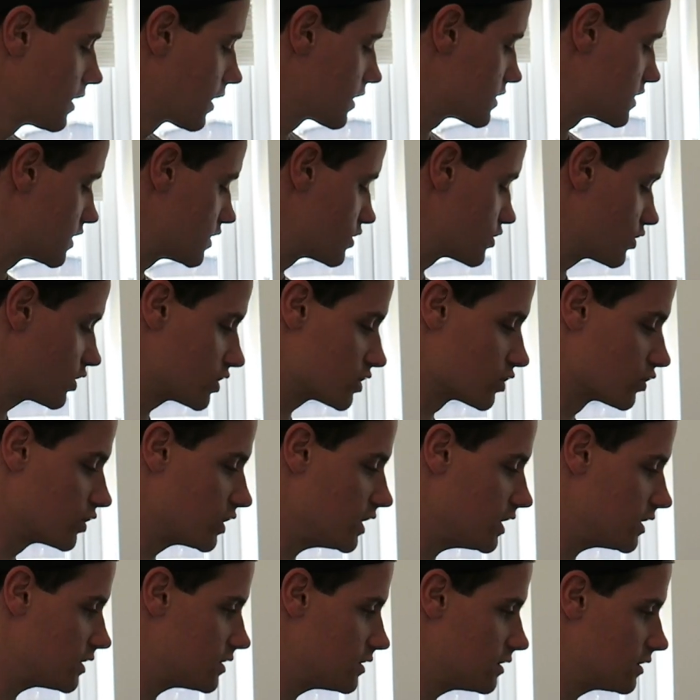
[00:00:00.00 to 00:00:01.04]
Like I said, there's
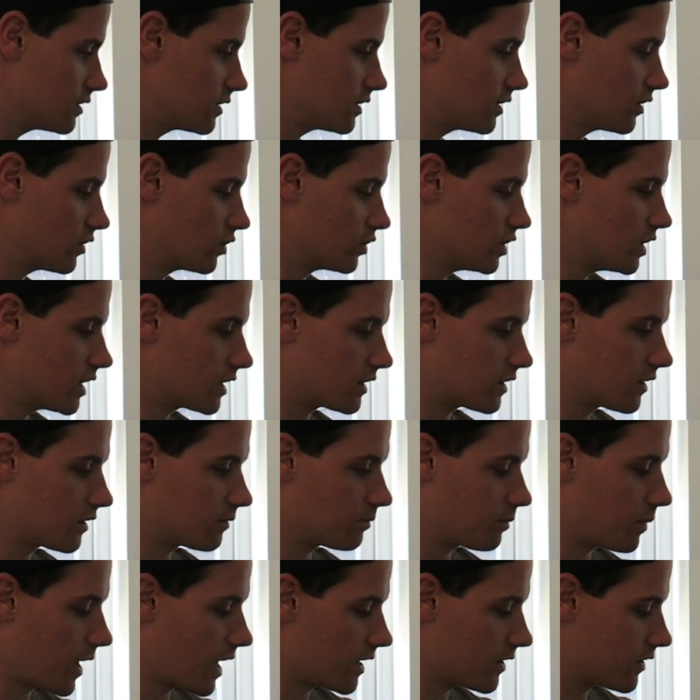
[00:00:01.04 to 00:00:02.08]
only the, only
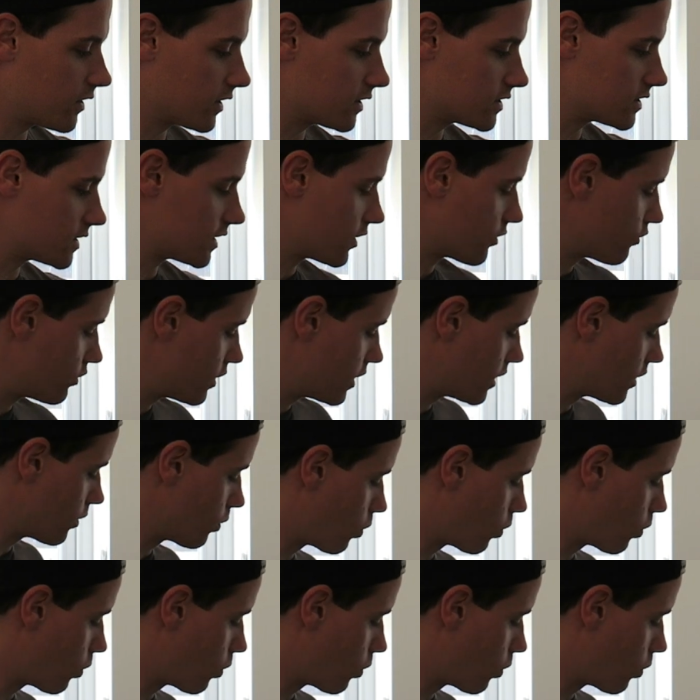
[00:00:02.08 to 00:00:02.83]
the bad things in there really